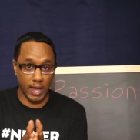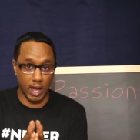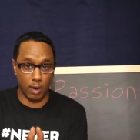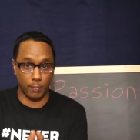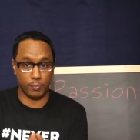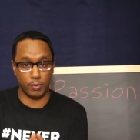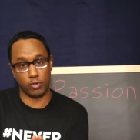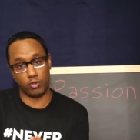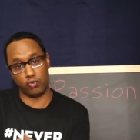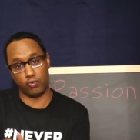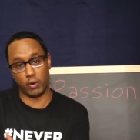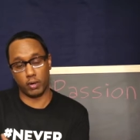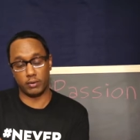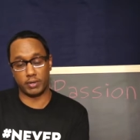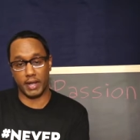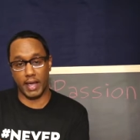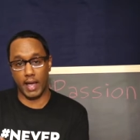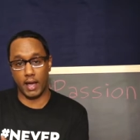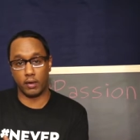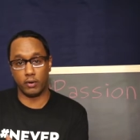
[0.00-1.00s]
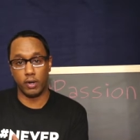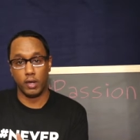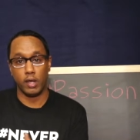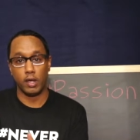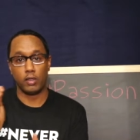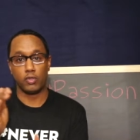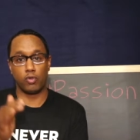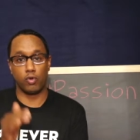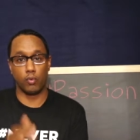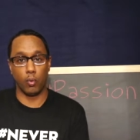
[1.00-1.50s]
help you drill down
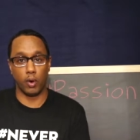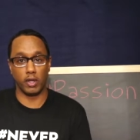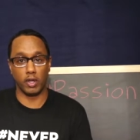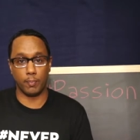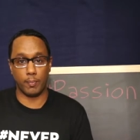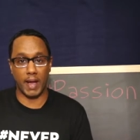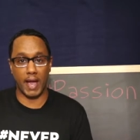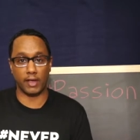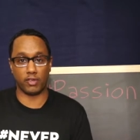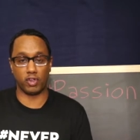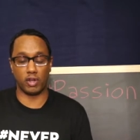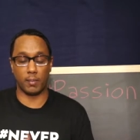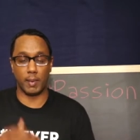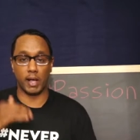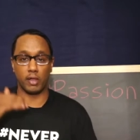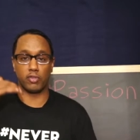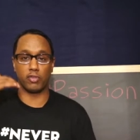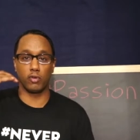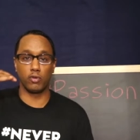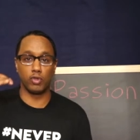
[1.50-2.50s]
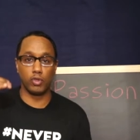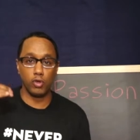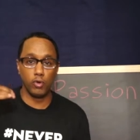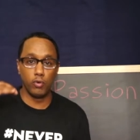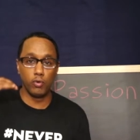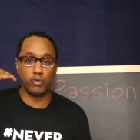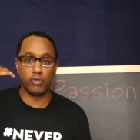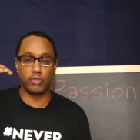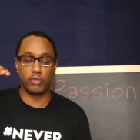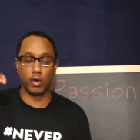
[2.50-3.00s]
to what you're passionate about. So
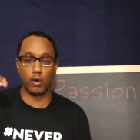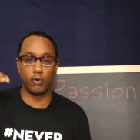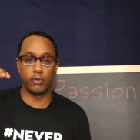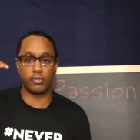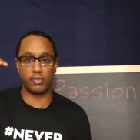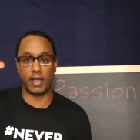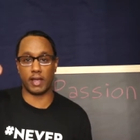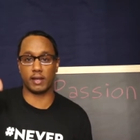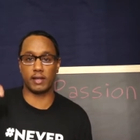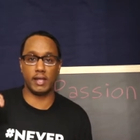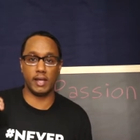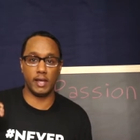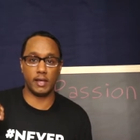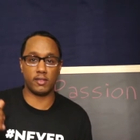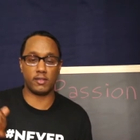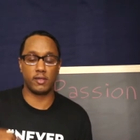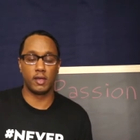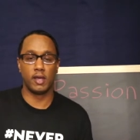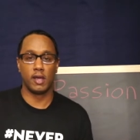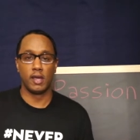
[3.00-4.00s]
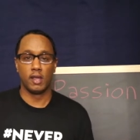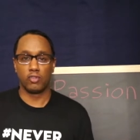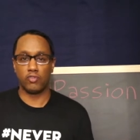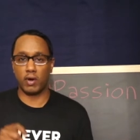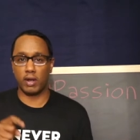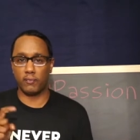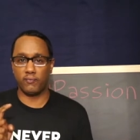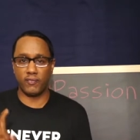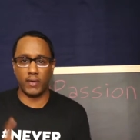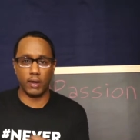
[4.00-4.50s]
use those techniques.
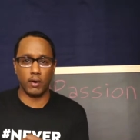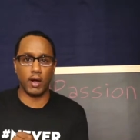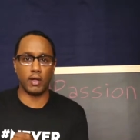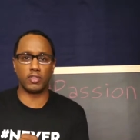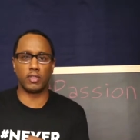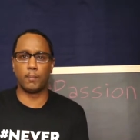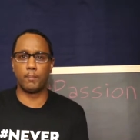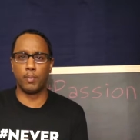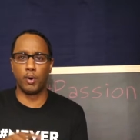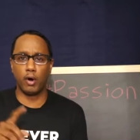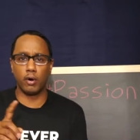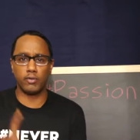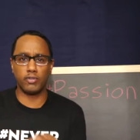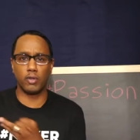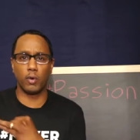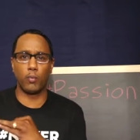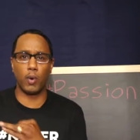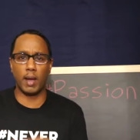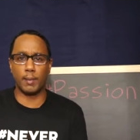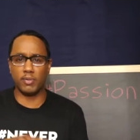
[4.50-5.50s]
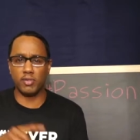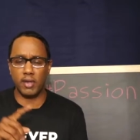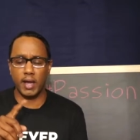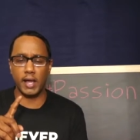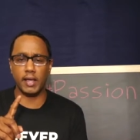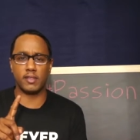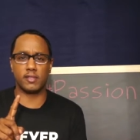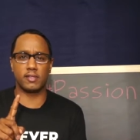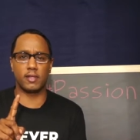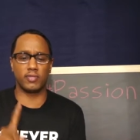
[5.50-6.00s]
Try to figure out the books, the
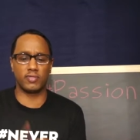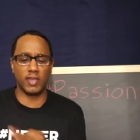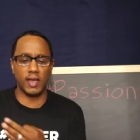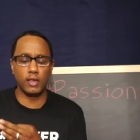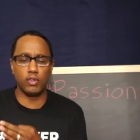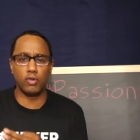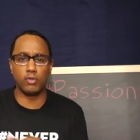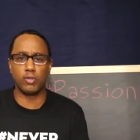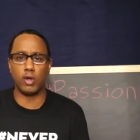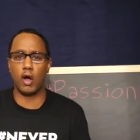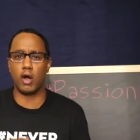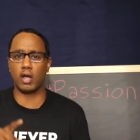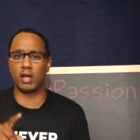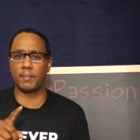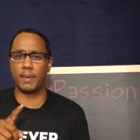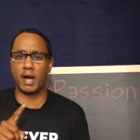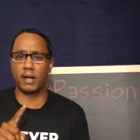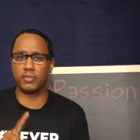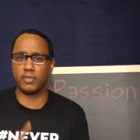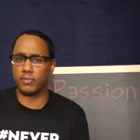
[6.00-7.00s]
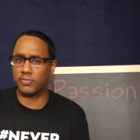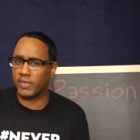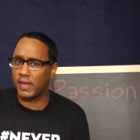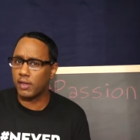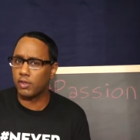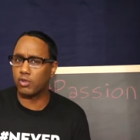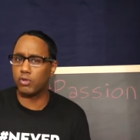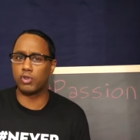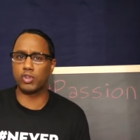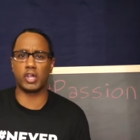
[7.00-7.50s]
websites, the things you talk about, the
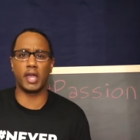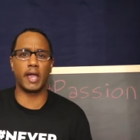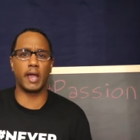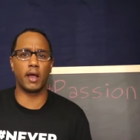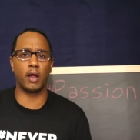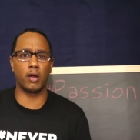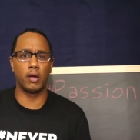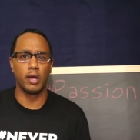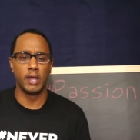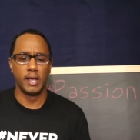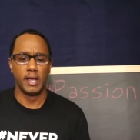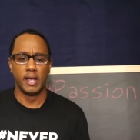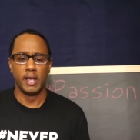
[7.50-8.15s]
things you share,